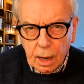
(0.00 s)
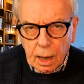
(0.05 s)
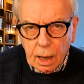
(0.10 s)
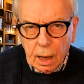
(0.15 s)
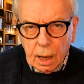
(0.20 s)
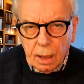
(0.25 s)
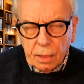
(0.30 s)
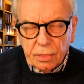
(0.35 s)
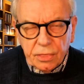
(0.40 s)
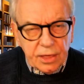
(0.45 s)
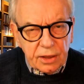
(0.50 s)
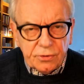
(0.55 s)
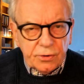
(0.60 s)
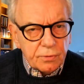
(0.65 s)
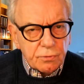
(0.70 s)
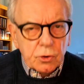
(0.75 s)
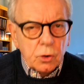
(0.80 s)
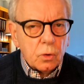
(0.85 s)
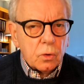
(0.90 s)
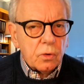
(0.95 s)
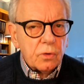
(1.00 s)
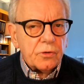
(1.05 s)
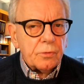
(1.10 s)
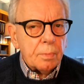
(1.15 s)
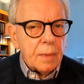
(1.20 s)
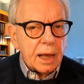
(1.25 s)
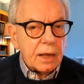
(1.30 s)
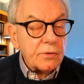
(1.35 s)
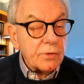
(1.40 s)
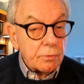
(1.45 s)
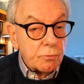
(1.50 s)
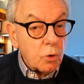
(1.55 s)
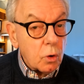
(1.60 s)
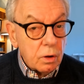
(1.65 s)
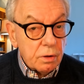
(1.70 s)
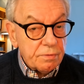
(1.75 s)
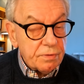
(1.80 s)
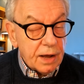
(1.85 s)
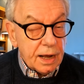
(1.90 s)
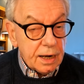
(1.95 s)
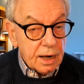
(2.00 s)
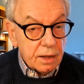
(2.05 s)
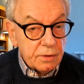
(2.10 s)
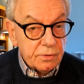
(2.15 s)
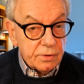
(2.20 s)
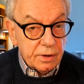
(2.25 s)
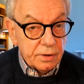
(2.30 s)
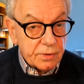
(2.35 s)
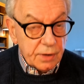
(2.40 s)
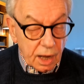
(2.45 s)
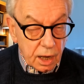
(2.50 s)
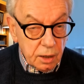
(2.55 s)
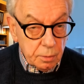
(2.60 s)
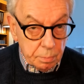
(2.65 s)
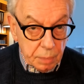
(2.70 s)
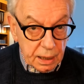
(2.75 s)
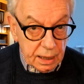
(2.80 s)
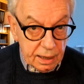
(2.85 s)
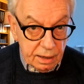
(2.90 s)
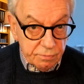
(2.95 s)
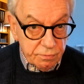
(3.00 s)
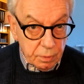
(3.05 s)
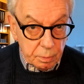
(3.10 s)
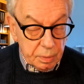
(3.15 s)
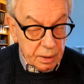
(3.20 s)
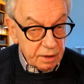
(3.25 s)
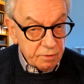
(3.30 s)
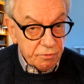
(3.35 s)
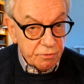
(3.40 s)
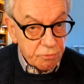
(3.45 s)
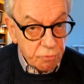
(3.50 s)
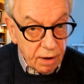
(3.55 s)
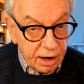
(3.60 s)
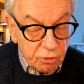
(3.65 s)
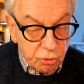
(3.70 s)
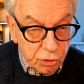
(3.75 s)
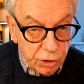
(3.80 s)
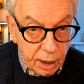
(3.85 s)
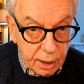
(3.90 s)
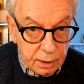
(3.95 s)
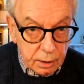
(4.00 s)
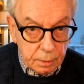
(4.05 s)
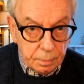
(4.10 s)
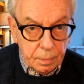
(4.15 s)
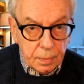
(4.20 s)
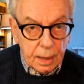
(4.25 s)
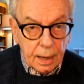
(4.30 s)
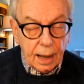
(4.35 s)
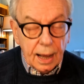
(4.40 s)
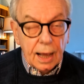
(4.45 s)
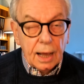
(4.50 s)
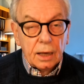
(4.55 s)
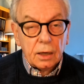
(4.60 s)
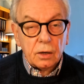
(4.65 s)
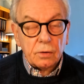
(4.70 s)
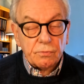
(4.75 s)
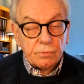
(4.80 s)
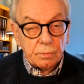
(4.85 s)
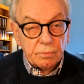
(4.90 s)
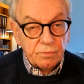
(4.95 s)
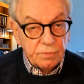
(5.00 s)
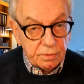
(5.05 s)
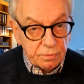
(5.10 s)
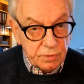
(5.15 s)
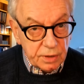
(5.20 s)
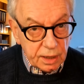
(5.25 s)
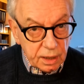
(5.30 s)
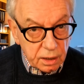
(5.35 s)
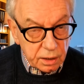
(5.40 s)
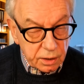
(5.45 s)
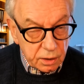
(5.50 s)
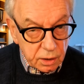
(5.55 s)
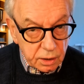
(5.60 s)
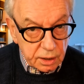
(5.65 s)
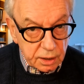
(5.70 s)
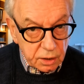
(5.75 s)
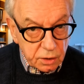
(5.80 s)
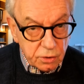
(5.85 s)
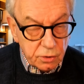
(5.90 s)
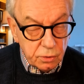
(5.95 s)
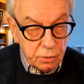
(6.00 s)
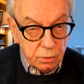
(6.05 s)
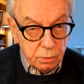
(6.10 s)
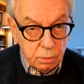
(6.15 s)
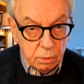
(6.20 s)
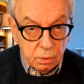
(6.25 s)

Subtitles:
This, of course, makes the royal finances unbelievably fragile, and from 1532,